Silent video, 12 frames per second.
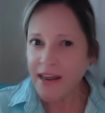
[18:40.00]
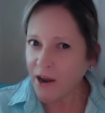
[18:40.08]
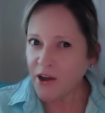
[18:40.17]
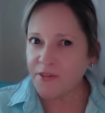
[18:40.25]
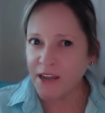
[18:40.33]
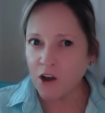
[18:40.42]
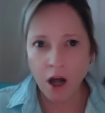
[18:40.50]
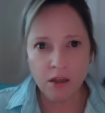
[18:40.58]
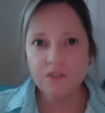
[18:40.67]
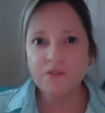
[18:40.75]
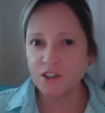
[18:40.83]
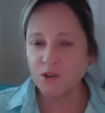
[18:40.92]
Now, I think all
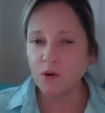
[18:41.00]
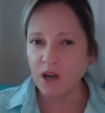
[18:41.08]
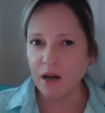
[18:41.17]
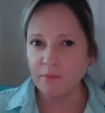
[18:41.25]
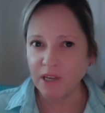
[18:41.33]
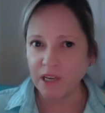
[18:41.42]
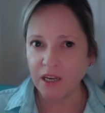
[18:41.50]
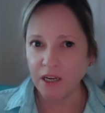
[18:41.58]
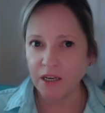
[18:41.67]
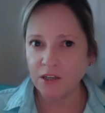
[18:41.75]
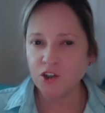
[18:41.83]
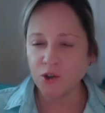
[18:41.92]
of this will come
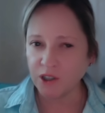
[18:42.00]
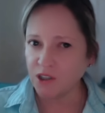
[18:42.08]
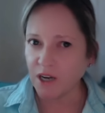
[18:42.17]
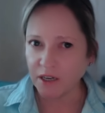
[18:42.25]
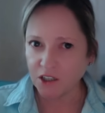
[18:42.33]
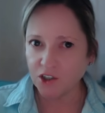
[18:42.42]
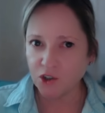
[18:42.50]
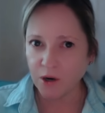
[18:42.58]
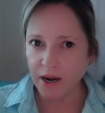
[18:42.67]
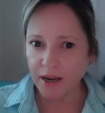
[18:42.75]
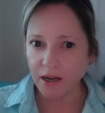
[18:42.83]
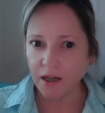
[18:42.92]
in during Donna's
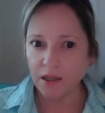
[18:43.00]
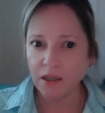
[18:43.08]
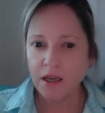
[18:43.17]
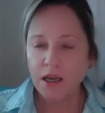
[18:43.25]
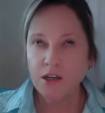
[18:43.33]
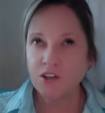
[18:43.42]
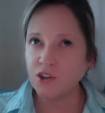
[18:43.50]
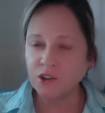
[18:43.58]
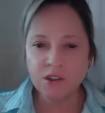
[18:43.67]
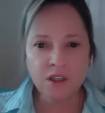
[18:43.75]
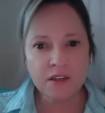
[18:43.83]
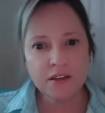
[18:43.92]
trial.
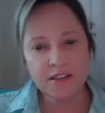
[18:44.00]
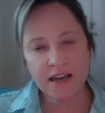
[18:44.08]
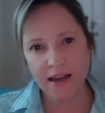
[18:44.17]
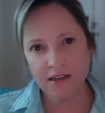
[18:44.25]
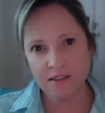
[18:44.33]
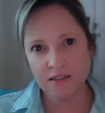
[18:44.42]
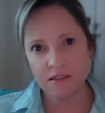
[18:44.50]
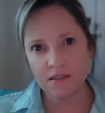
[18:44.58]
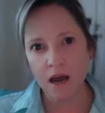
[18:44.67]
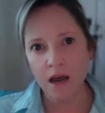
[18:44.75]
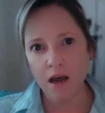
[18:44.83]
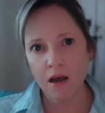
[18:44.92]
Certainly the text
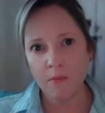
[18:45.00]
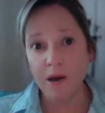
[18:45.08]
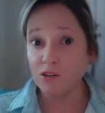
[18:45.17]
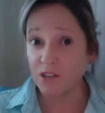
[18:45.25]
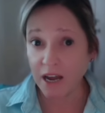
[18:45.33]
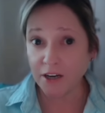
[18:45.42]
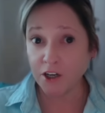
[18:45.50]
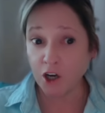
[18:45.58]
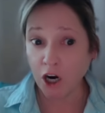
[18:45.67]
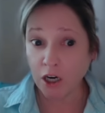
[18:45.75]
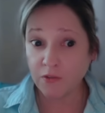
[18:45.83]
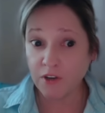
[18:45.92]
about Donna and
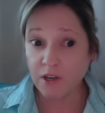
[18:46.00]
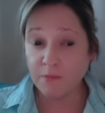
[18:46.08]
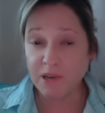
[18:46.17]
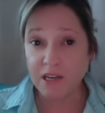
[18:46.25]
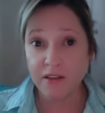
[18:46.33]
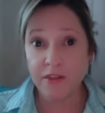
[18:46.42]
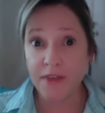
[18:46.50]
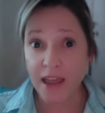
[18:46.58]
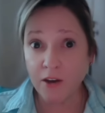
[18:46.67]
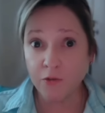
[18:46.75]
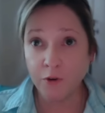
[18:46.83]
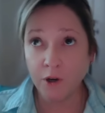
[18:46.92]
Harvey being
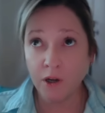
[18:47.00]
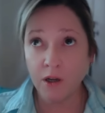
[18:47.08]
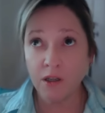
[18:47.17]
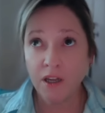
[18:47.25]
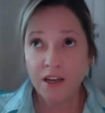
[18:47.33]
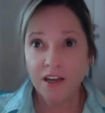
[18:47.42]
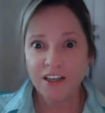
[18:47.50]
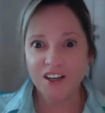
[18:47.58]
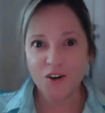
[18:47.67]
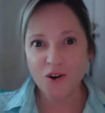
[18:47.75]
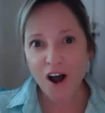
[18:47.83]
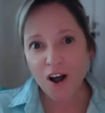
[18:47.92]
thankful, you
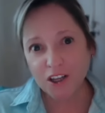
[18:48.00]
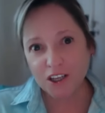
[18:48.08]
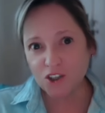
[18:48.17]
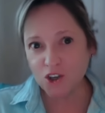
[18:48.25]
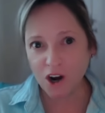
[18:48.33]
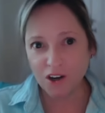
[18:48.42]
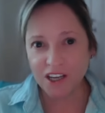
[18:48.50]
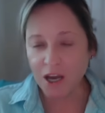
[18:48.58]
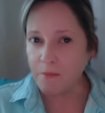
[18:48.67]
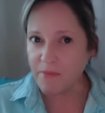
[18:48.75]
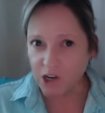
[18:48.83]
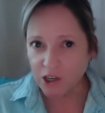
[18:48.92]
know, calling Charlie a
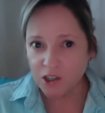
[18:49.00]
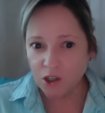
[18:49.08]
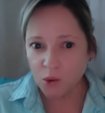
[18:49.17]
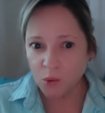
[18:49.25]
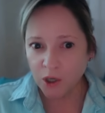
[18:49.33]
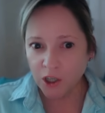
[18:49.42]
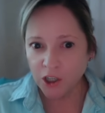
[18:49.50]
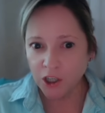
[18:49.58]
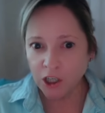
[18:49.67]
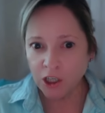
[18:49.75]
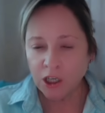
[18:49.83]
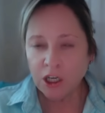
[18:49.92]
miracle
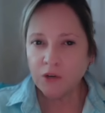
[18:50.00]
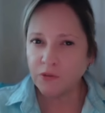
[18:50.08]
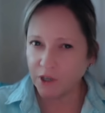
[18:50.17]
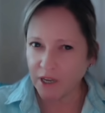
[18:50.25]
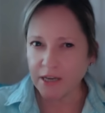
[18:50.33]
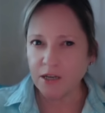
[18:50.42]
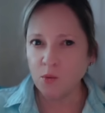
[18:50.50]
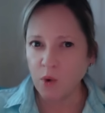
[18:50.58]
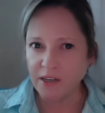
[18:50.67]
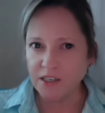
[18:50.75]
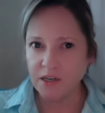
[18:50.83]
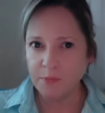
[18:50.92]
worker for getting
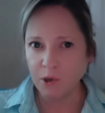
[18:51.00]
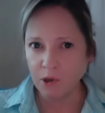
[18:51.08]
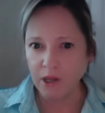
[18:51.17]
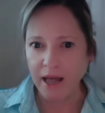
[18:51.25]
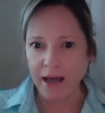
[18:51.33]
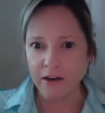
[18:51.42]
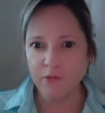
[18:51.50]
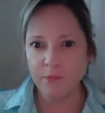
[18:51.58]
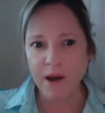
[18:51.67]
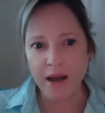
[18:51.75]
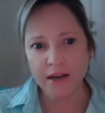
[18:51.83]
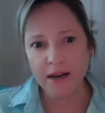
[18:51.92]
Wendy to pull out of
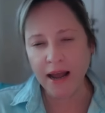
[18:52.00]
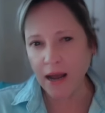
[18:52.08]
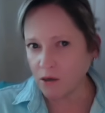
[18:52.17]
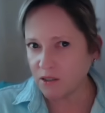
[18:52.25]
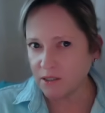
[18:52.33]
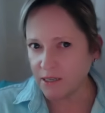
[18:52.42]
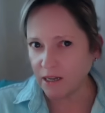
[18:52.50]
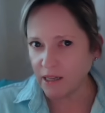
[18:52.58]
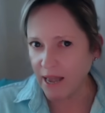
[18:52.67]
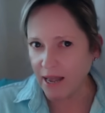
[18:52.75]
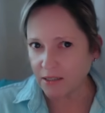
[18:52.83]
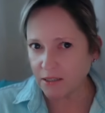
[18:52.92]
buying a house in
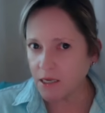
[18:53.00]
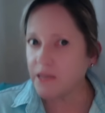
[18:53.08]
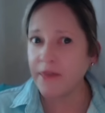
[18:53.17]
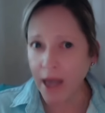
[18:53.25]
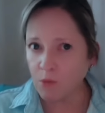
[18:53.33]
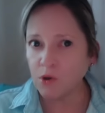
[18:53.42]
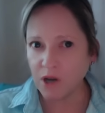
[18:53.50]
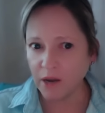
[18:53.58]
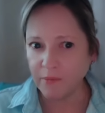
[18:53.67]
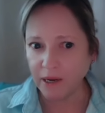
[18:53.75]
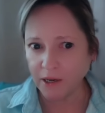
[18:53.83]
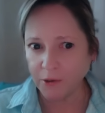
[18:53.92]
Tallahassee, that will
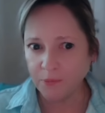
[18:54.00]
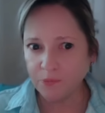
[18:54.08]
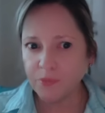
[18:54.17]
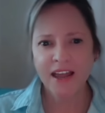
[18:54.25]
come in.